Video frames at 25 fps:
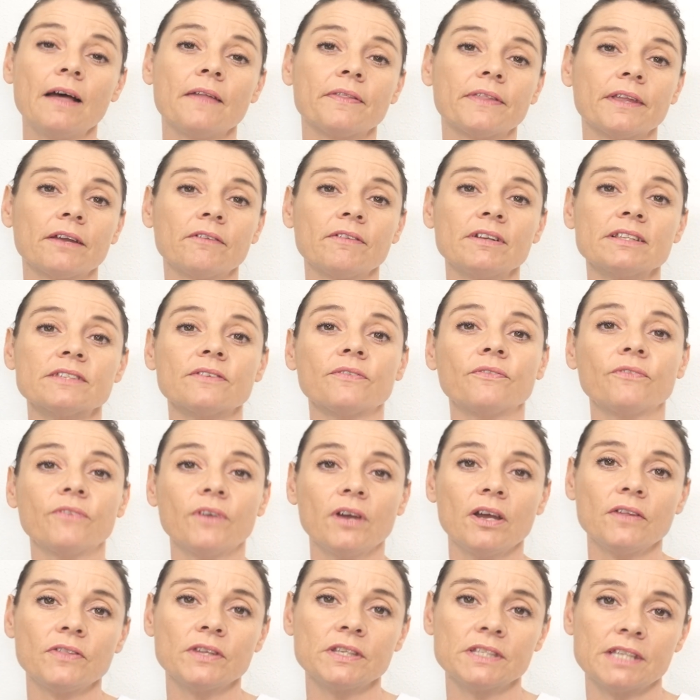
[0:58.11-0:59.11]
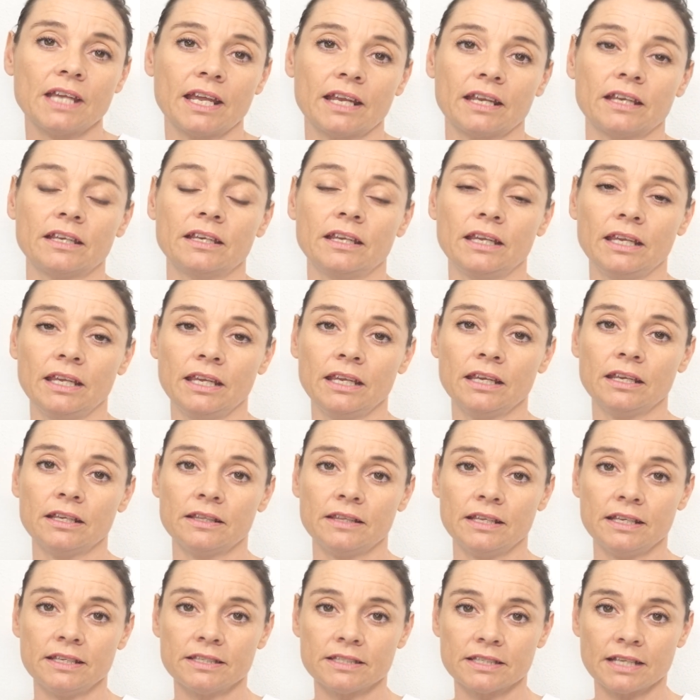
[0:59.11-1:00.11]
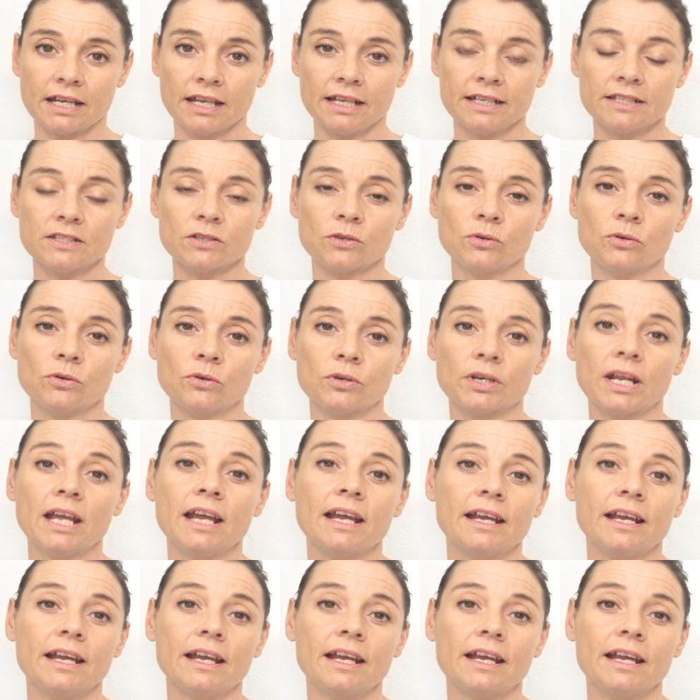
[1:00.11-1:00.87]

there is a further technique these days called